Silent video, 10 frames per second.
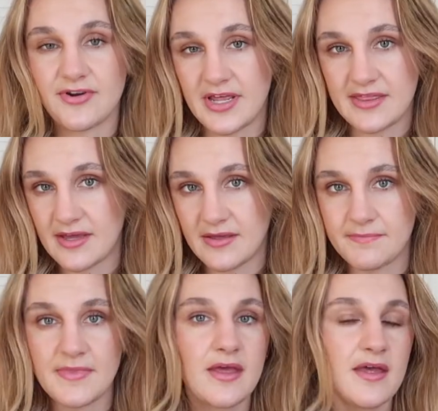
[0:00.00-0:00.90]
or
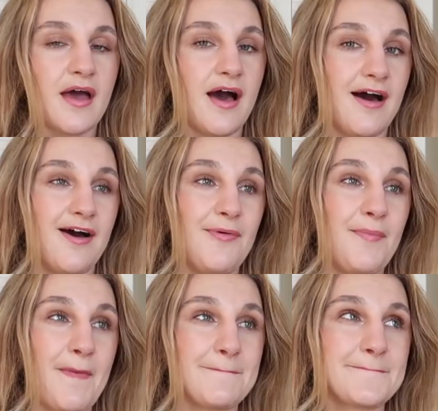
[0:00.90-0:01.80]
anything.
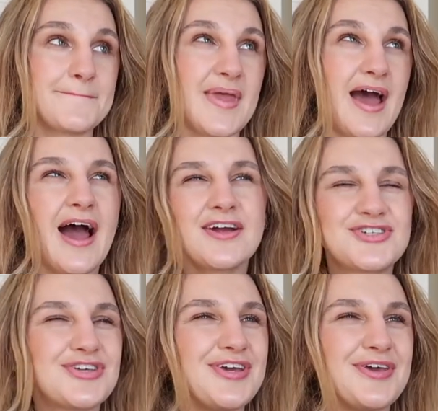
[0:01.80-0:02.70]

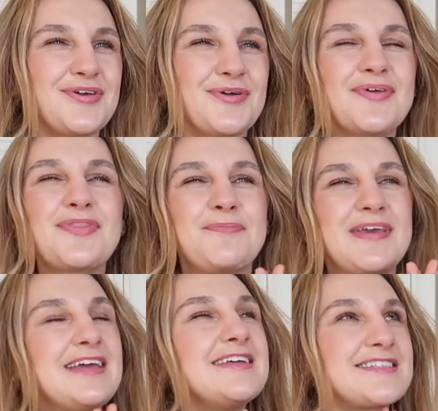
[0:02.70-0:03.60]
Actually, you know what the
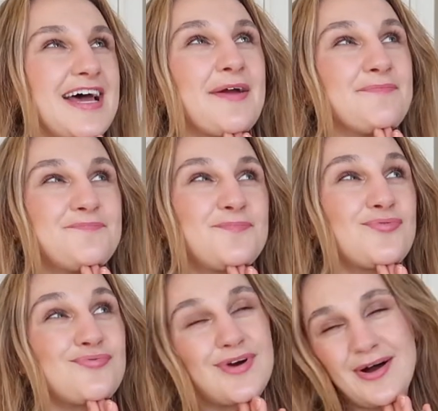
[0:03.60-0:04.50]
piece that I'm
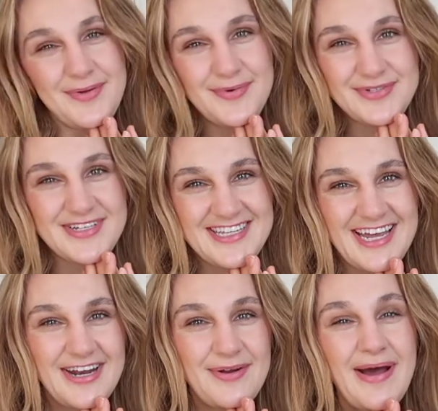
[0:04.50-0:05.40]
probably most
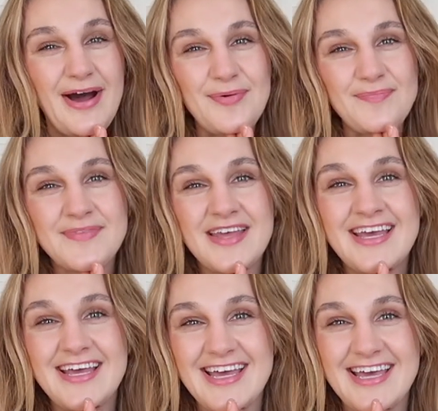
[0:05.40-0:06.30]
excited about
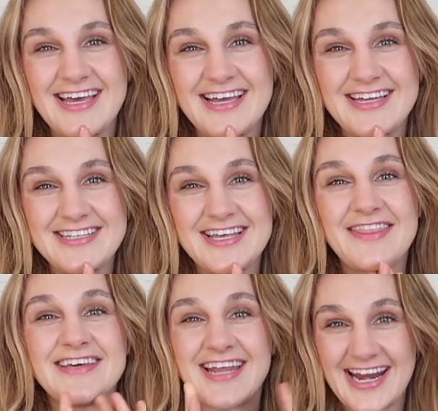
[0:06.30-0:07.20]
is
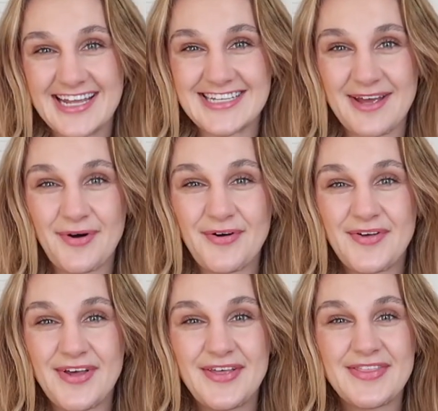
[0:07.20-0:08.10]
the dining table.
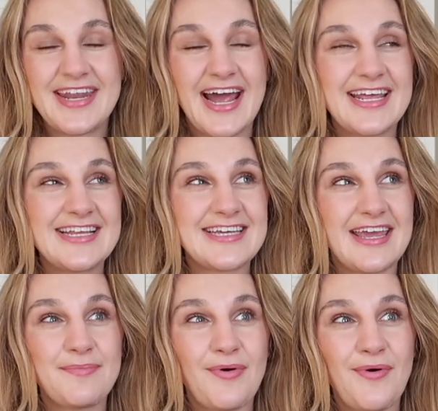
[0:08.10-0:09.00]
The dining
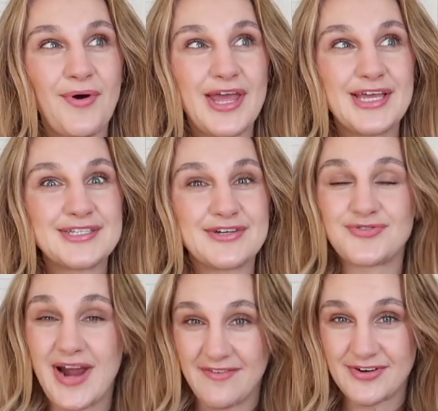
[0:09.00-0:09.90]
table is a
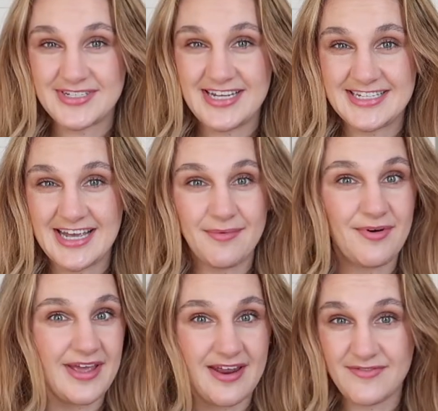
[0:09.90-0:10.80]
travertine
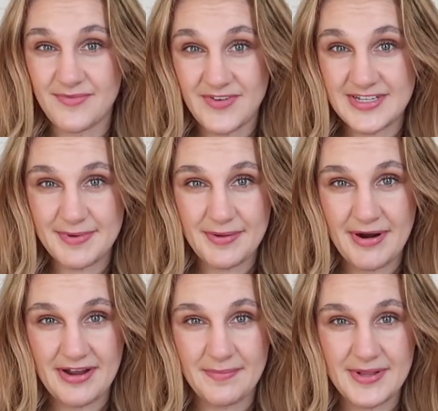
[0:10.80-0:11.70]
table, again from Facebook
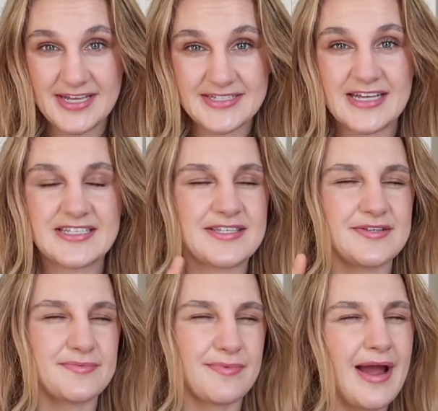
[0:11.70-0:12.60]
Marketplace. It's
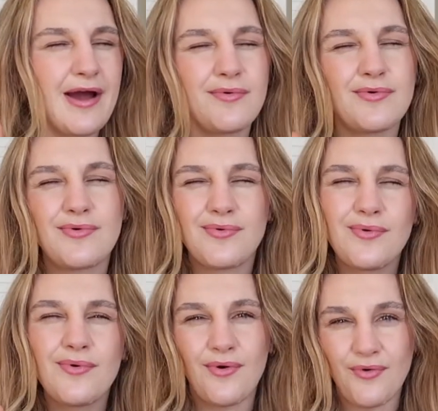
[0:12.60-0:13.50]
this round,
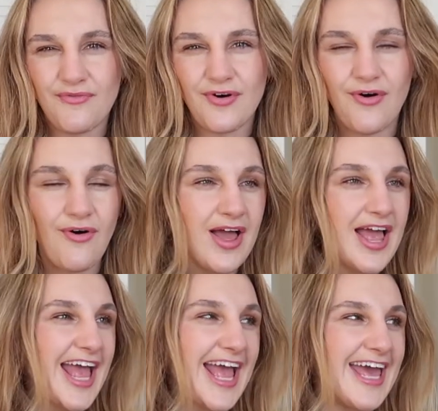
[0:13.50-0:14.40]
cool oval,
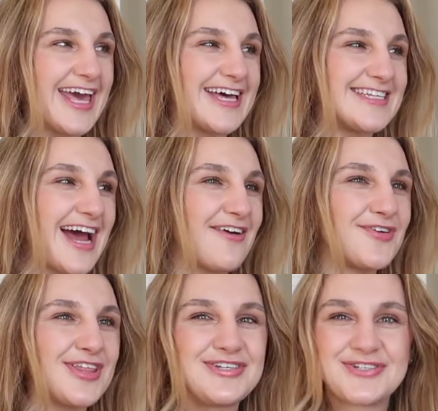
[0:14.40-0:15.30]
and I
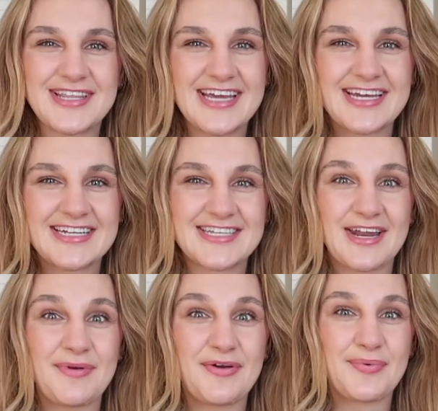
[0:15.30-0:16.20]
really just think it's
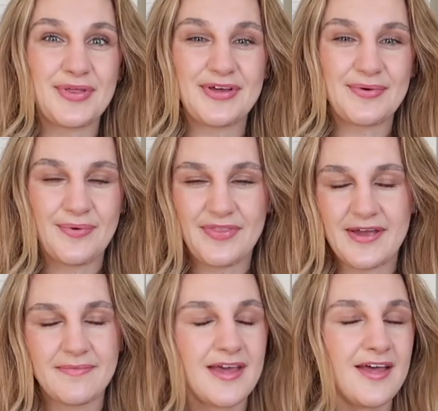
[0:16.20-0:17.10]
gonna be a really cool
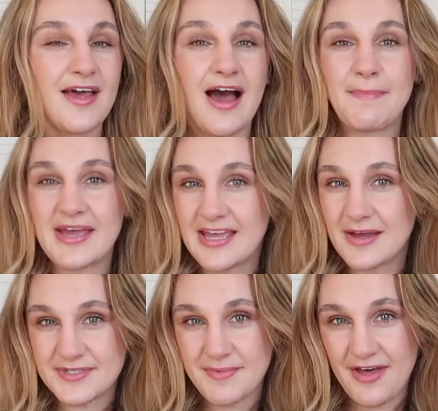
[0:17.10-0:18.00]
thing. I'm picking
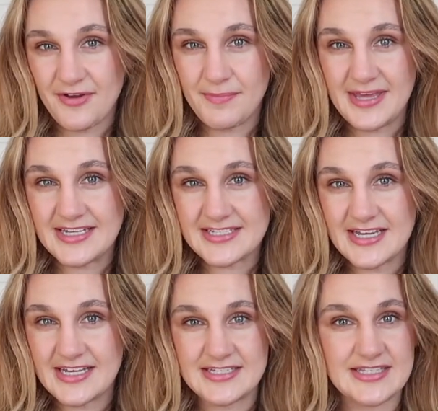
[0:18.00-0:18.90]
up some other
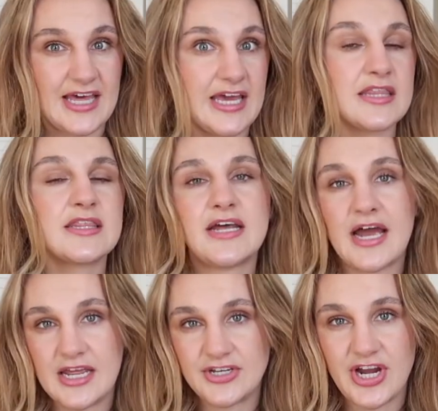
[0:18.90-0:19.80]
pieces like the
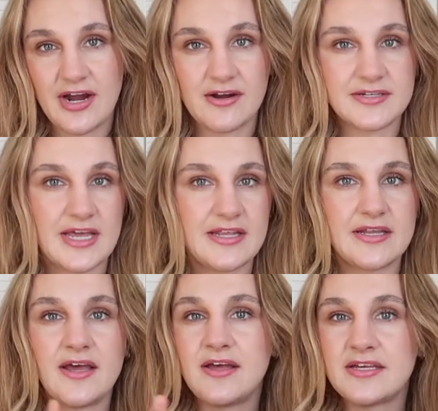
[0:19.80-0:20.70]
dining chairs
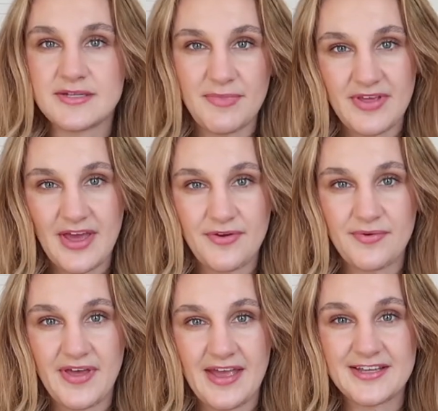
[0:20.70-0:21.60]
and some of the other
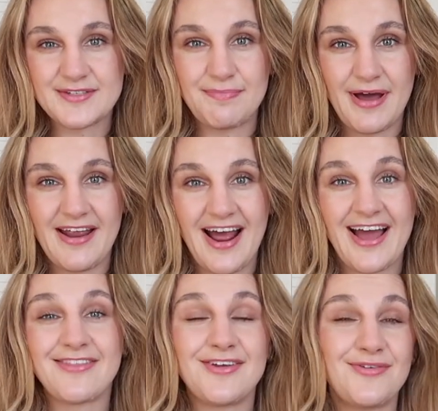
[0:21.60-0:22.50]
things, but
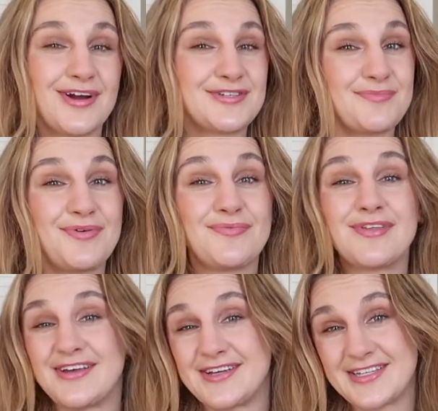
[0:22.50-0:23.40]
I think you guys are gonna be
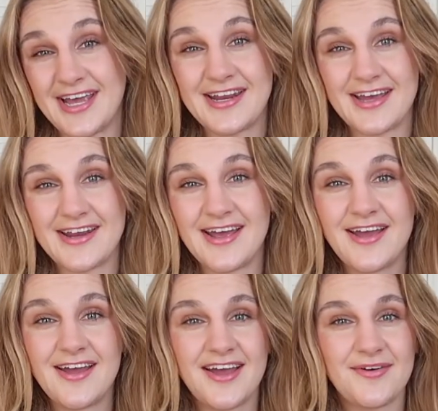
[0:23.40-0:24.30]
really excited
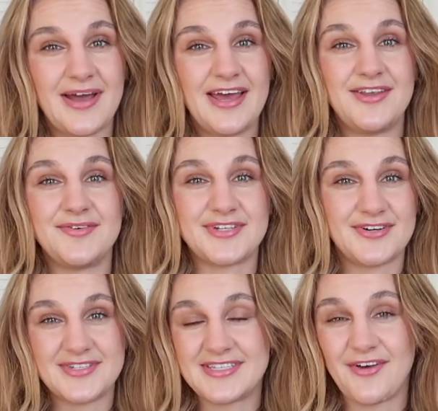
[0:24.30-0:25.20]
when you
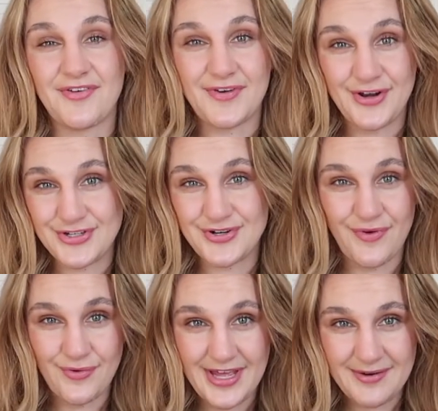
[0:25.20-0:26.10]
start to see all the furniture
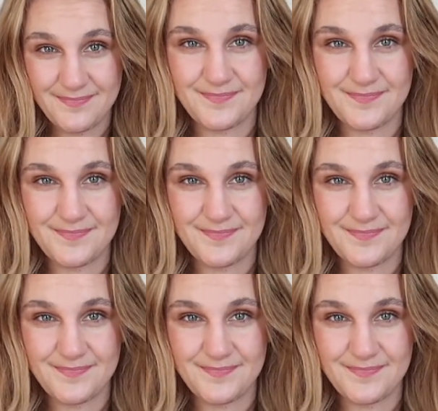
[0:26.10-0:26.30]
roll in.